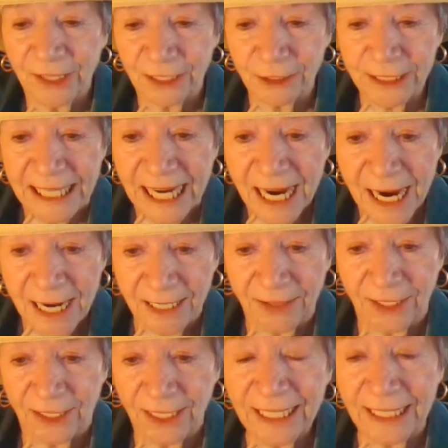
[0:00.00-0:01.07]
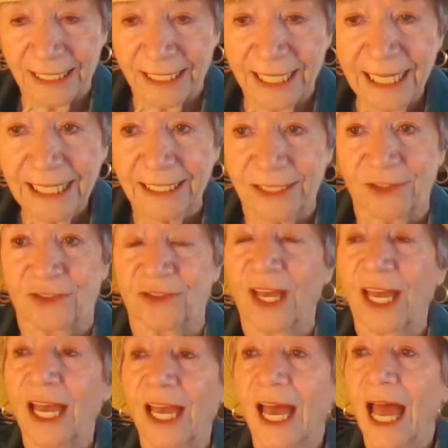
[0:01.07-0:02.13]
they're young. They're little
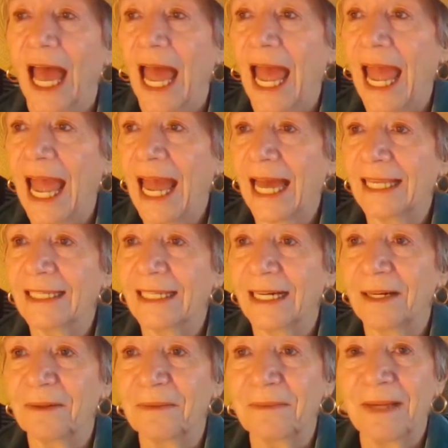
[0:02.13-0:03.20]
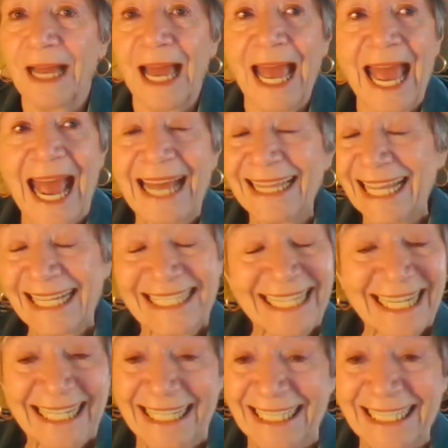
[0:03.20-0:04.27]
kids. Yeah. And uh, and they
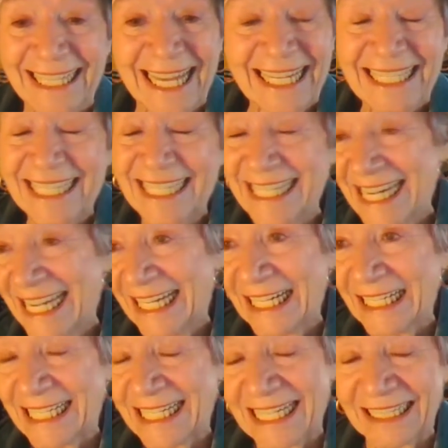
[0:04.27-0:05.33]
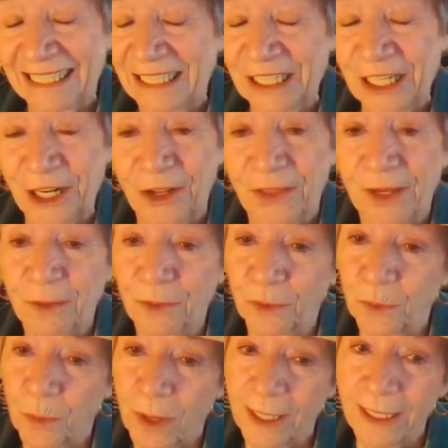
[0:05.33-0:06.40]
did it. They did it. You know, there
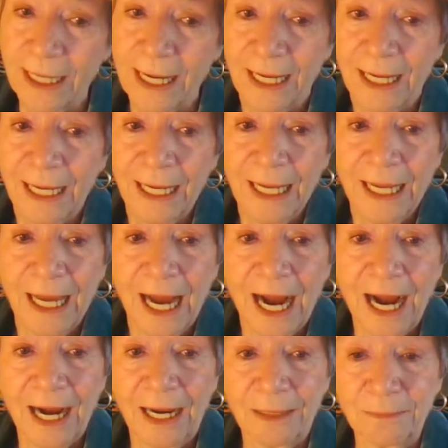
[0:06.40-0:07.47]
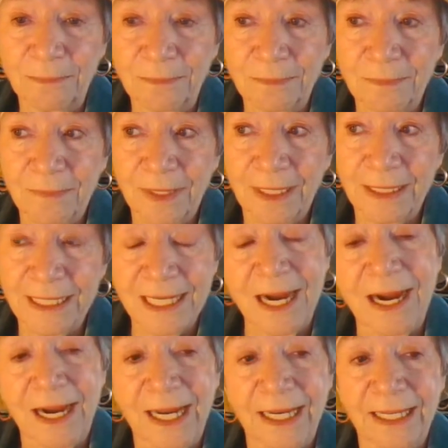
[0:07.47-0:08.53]
was one um,
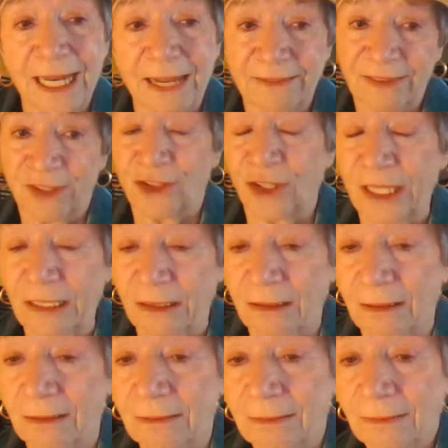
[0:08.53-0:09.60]
Thai Navy SEAL